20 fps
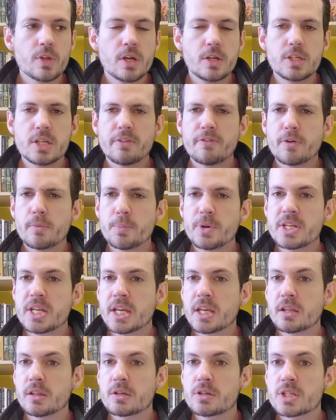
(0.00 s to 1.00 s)
different
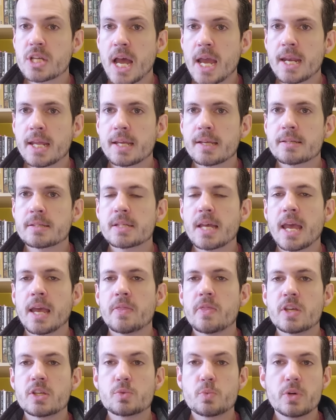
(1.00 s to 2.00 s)
particular sightings, and
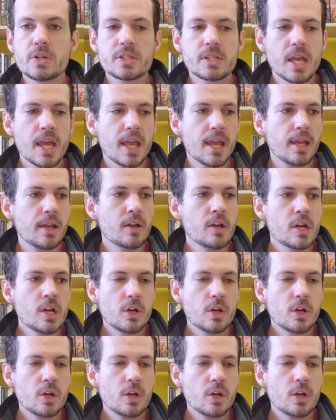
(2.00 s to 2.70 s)
this was a